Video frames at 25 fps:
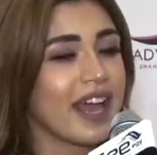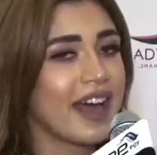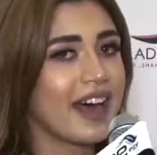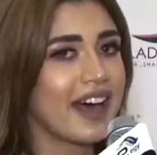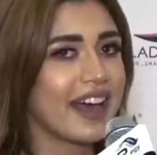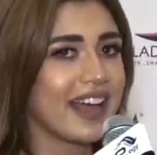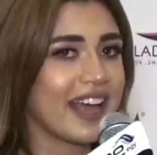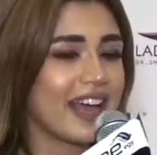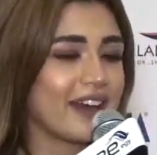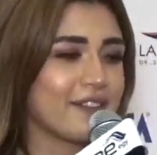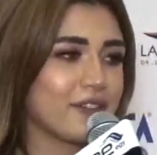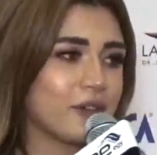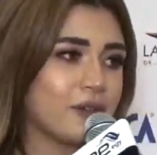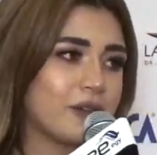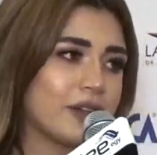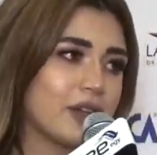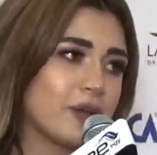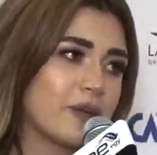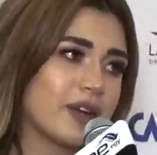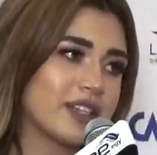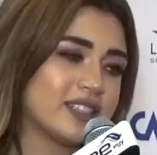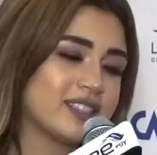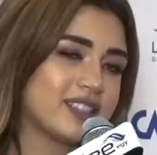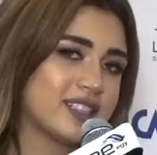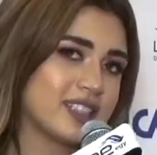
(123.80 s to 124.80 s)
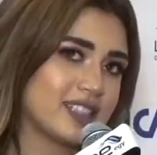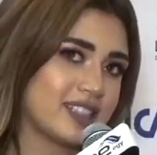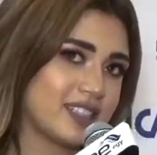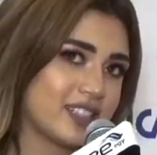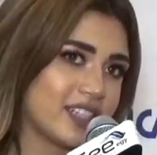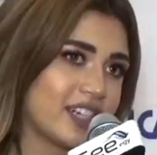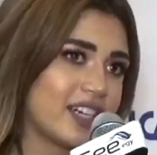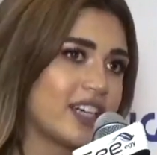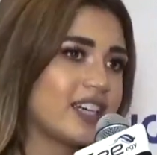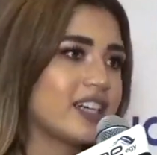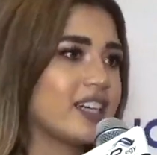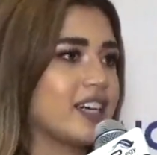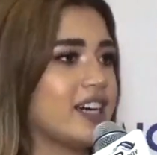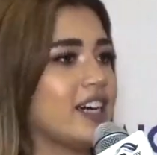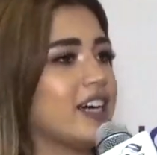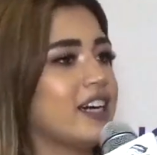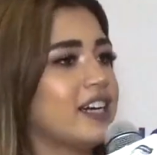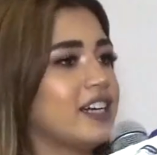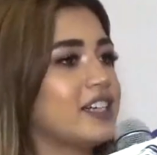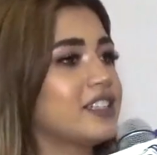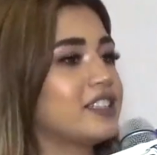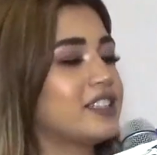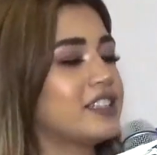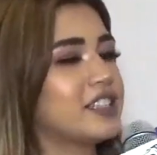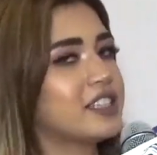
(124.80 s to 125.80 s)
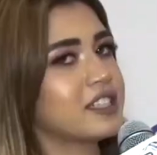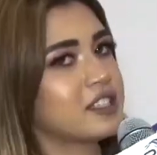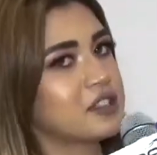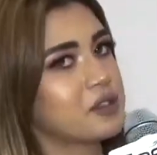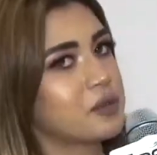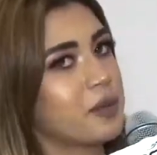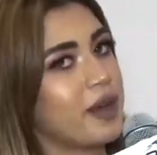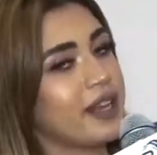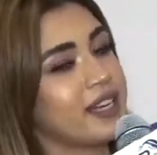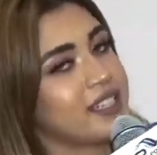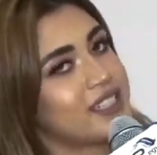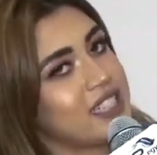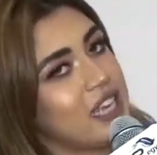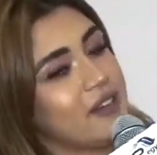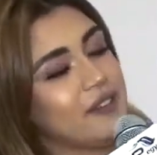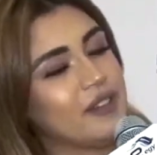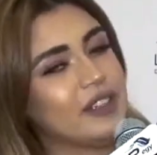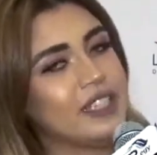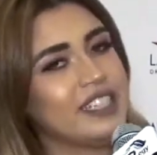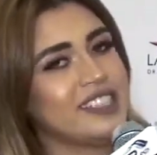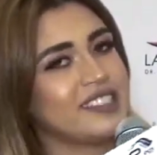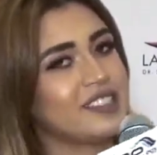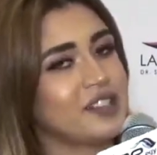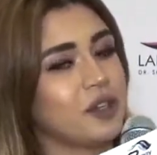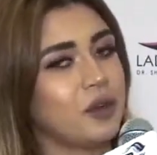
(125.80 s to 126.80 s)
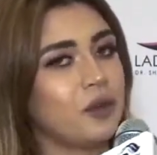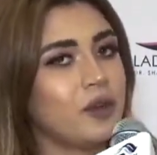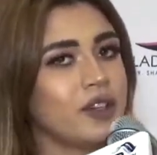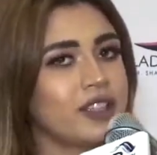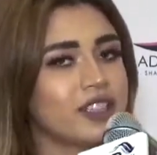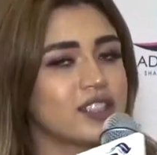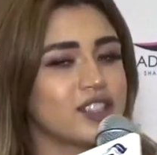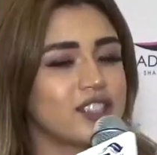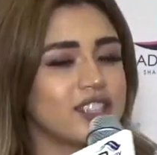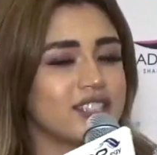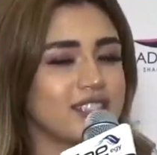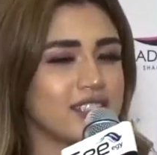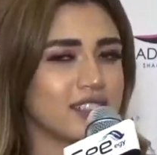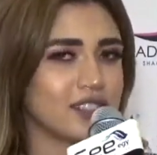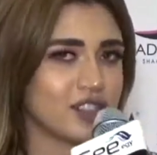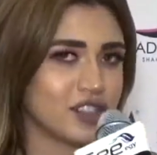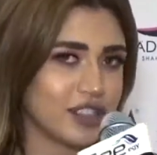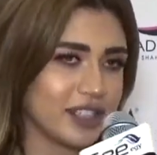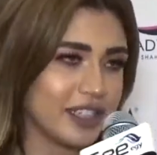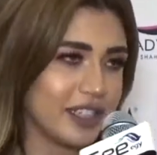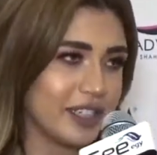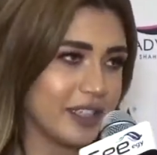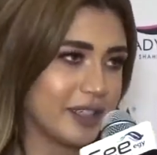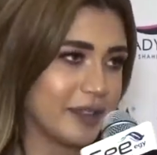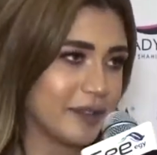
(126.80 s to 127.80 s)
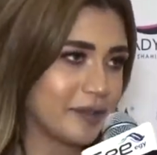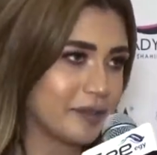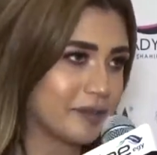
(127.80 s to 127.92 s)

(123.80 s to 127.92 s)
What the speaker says: I have only one sister. She is 27 years old and she's an engineer.